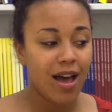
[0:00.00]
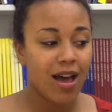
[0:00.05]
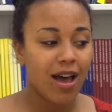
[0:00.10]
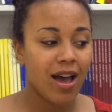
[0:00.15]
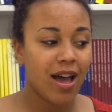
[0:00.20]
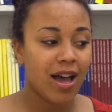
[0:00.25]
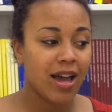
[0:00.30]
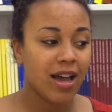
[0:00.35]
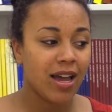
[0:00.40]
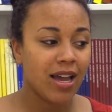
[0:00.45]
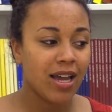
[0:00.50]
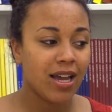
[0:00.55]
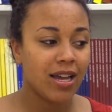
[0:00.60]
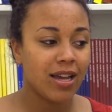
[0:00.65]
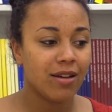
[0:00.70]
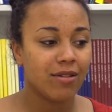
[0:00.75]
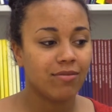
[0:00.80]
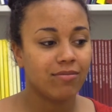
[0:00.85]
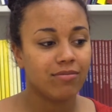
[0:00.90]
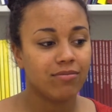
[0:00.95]

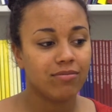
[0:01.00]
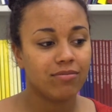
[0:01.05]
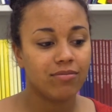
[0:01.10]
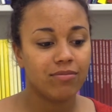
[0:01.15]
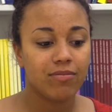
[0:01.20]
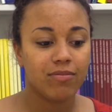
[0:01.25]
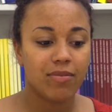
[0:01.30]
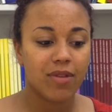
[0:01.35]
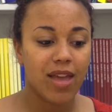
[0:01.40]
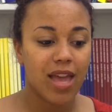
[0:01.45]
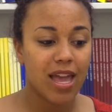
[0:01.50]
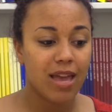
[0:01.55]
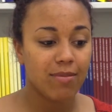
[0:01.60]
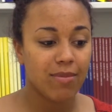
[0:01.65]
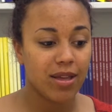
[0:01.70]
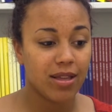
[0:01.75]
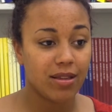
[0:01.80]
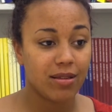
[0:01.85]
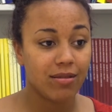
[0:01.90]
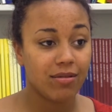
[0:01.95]
I
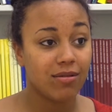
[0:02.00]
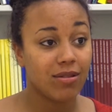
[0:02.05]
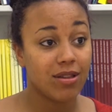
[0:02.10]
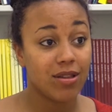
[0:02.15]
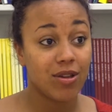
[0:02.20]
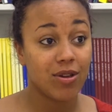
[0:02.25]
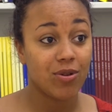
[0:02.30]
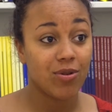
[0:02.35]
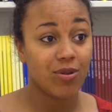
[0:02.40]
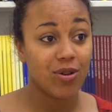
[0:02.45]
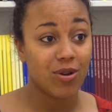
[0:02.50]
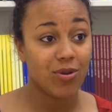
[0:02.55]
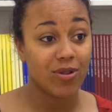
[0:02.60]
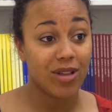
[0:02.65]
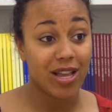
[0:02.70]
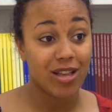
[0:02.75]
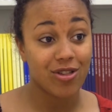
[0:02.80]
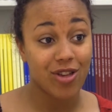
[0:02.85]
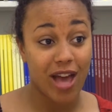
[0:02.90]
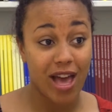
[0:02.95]
came into
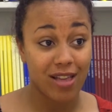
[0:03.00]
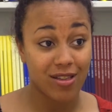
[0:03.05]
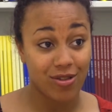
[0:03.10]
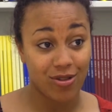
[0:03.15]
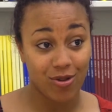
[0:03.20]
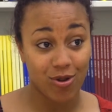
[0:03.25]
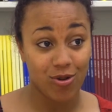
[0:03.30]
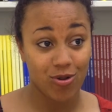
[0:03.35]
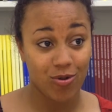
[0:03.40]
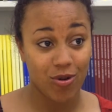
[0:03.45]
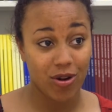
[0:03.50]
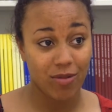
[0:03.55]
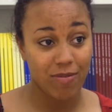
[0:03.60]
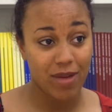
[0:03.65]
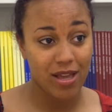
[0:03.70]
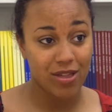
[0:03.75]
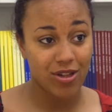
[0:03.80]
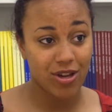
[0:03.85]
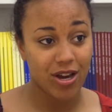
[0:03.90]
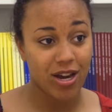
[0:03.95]
UNH as a social work
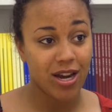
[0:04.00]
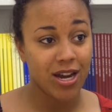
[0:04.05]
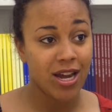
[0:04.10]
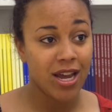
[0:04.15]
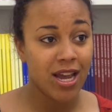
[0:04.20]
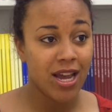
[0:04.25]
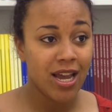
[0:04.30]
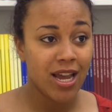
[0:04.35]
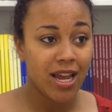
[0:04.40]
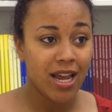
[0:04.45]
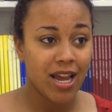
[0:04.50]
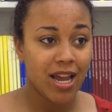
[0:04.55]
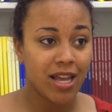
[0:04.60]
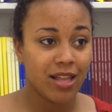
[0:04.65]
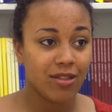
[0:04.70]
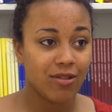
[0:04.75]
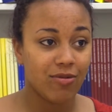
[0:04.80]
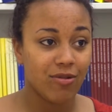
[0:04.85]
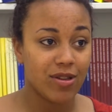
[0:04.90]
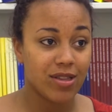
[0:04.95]
major,
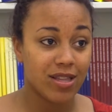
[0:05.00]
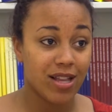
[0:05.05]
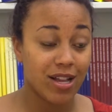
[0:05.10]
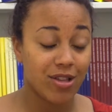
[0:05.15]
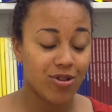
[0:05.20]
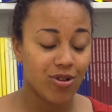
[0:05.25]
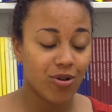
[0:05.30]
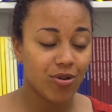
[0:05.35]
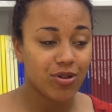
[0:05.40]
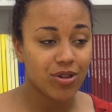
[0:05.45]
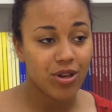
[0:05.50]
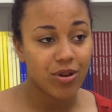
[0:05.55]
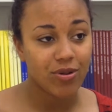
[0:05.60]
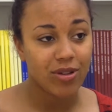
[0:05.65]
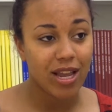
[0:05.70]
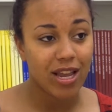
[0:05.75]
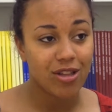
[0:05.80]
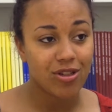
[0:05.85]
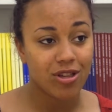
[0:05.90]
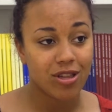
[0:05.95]
and the reason I chose
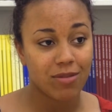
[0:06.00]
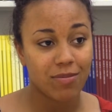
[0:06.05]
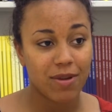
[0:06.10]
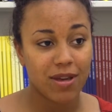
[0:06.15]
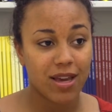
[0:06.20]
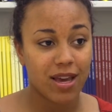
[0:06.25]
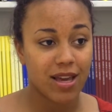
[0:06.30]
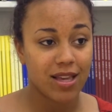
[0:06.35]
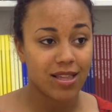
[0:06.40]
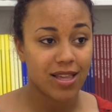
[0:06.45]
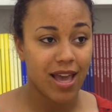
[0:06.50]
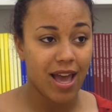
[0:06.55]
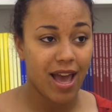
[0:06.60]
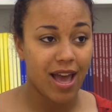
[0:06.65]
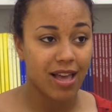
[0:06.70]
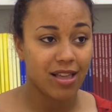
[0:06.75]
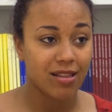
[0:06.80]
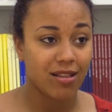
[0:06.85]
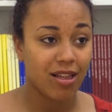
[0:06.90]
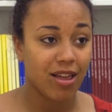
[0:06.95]
UNH is because it
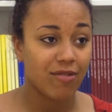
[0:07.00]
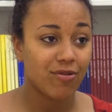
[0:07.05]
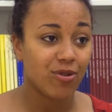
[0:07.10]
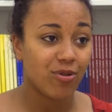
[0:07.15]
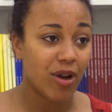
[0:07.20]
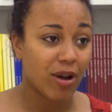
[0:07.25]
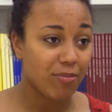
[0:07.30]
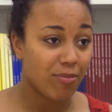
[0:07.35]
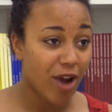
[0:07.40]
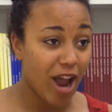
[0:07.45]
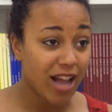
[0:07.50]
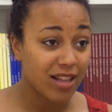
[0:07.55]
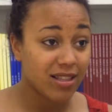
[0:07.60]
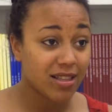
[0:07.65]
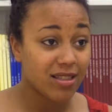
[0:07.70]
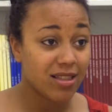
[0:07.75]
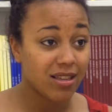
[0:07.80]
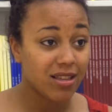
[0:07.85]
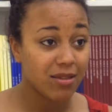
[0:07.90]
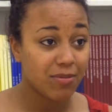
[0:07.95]
has a lot of direct
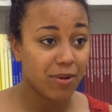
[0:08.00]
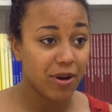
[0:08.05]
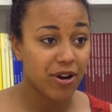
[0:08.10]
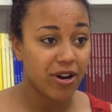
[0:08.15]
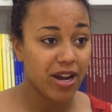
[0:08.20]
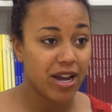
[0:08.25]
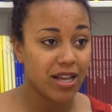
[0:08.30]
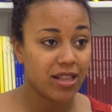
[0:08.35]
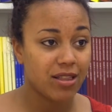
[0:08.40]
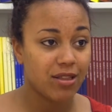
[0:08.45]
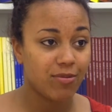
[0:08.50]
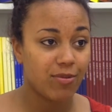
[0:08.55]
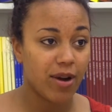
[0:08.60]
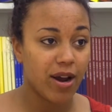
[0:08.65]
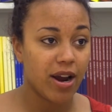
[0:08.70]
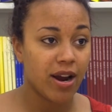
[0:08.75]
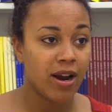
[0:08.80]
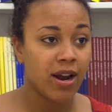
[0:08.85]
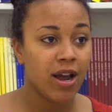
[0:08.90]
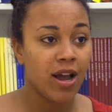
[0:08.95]
practice experience
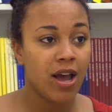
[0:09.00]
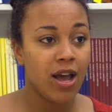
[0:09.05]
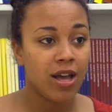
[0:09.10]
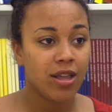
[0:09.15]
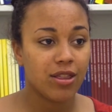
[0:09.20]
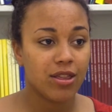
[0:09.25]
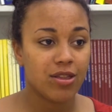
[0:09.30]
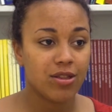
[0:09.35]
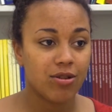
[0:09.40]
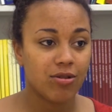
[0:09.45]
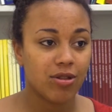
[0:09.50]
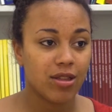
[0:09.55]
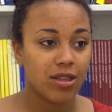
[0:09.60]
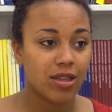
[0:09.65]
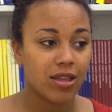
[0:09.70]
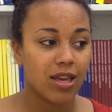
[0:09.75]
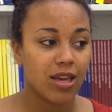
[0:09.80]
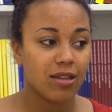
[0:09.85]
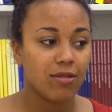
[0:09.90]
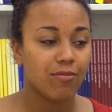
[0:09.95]
where the
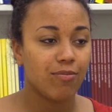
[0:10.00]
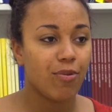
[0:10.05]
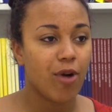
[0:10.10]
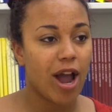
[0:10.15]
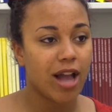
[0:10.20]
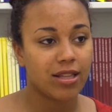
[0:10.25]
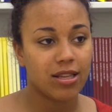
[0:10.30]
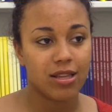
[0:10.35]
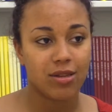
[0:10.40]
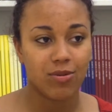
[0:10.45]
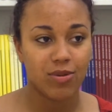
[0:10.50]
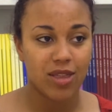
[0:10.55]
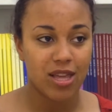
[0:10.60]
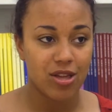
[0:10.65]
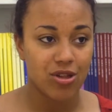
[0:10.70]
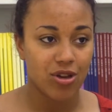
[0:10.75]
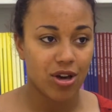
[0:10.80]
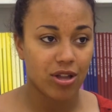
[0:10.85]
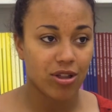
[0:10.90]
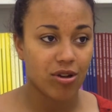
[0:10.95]
students can practice with
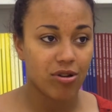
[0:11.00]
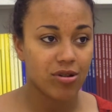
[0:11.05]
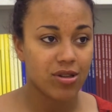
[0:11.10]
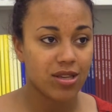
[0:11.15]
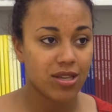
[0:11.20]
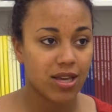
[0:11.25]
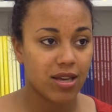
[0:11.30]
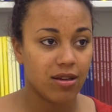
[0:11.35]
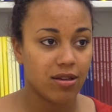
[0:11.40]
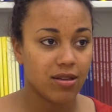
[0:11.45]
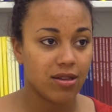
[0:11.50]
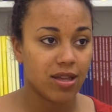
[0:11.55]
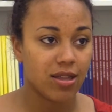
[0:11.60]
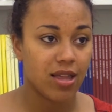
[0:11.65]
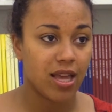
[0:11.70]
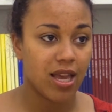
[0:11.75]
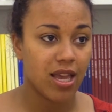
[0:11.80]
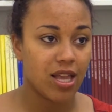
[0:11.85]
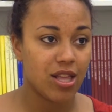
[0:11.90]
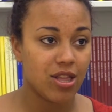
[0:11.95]
each other skills that
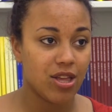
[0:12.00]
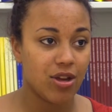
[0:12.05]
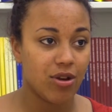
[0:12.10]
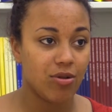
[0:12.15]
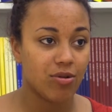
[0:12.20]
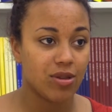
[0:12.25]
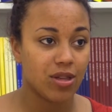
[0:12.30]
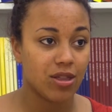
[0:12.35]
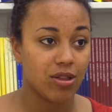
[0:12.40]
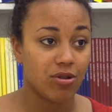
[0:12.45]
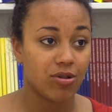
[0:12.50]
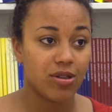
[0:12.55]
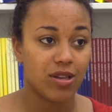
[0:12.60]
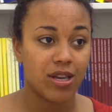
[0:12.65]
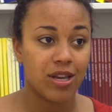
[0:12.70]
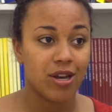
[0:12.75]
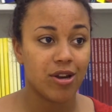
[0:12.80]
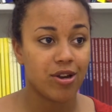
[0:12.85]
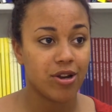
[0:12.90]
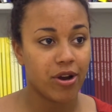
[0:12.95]
they can use in their
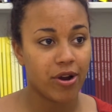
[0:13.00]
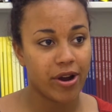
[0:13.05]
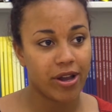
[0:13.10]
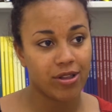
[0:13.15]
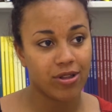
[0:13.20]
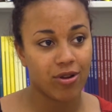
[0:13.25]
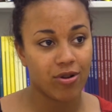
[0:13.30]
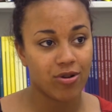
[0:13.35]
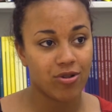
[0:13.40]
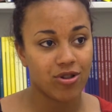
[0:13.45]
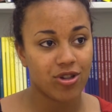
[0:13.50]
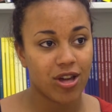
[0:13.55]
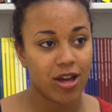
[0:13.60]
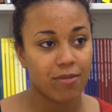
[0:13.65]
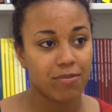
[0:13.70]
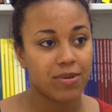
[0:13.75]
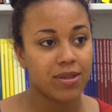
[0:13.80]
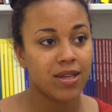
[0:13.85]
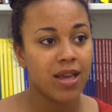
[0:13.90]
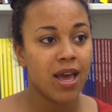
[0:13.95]
senior year
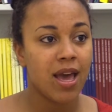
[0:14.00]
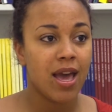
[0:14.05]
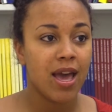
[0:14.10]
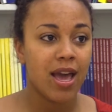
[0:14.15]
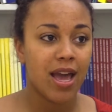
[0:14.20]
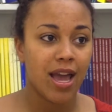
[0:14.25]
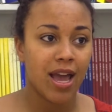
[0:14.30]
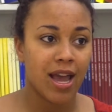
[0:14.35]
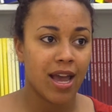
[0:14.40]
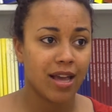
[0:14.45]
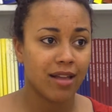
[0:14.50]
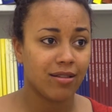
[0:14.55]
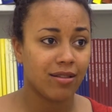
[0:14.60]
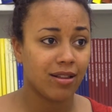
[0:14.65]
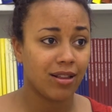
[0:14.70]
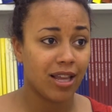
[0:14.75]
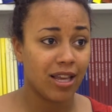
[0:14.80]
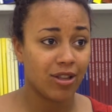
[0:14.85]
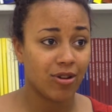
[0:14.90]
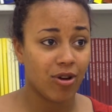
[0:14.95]
internships
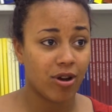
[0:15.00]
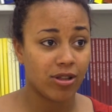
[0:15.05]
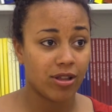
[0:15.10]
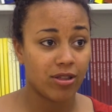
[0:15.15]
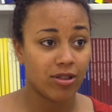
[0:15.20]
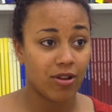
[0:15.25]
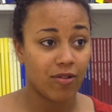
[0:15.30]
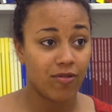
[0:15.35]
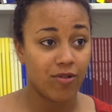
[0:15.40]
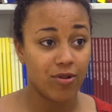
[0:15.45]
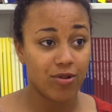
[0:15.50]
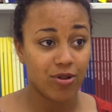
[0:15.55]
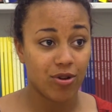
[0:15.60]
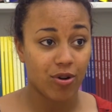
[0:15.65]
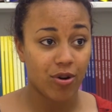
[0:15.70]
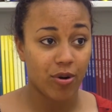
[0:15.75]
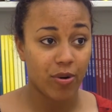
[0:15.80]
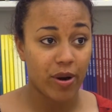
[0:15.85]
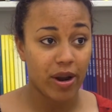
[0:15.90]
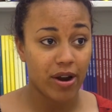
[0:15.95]
and later on in their future
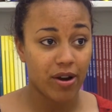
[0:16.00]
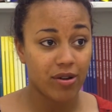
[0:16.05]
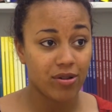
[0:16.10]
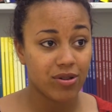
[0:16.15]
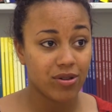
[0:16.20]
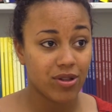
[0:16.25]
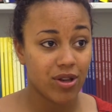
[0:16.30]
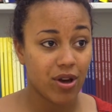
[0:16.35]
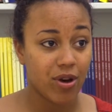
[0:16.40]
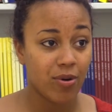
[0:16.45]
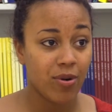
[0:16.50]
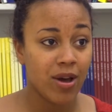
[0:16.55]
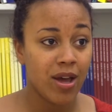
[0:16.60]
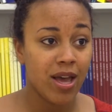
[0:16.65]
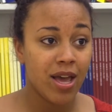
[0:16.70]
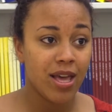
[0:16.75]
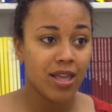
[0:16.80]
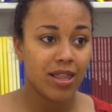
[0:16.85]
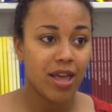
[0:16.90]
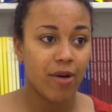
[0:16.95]
careers. So
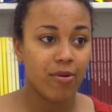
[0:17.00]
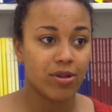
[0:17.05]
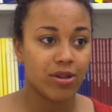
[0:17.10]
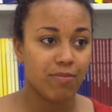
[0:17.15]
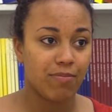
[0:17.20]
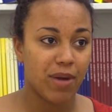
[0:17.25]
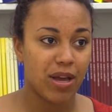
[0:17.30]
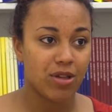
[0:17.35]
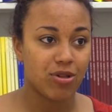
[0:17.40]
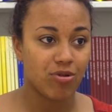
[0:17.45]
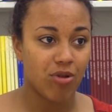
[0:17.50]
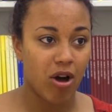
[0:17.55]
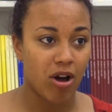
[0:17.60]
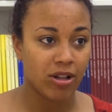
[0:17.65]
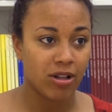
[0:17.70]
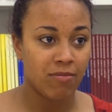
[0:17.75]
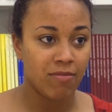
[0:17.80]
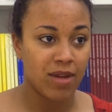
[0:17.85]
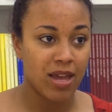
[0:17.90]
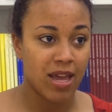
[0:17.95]
that was a big
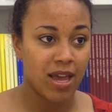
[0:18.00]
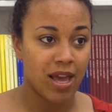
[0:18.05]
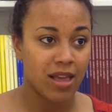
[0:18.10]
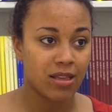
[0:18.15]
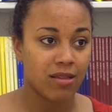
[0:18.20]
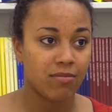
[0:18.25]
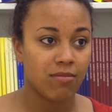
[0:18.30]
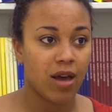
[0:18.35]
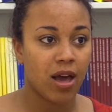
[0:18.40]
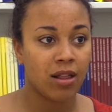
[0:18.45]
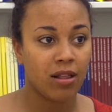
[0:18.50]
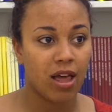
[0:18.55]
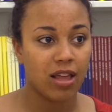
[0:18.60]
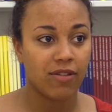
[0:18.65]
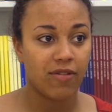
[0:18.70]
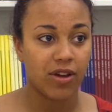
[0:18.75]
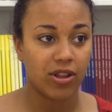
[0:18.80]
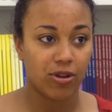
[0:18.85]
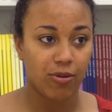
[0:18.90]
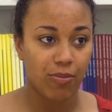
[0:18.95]
draw to me, as a lot
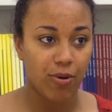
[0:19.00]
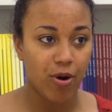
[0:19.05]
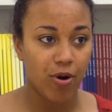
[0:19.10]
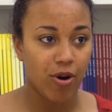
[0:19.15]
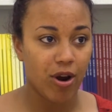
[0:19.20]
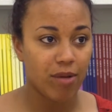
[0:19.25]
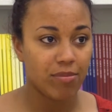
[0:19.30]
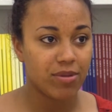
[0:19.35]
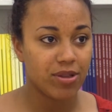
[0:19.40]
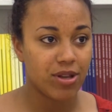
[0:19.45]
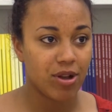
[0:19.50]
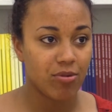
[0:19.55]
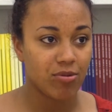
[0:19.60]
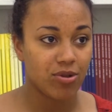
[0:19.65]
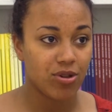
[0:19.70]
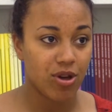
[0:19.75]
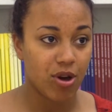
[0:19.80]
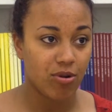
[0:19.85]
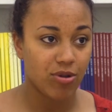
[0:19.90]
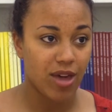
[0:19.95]
of other programs don't
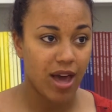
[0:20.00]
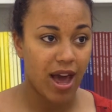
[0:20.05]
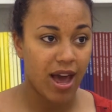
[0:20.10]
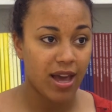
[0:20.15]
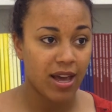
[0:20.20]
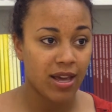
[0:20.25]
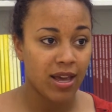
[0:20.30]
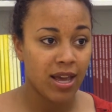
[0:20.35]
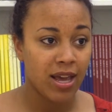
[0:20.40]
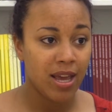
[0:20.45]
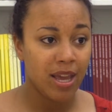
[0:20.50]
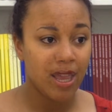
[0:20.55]
show that.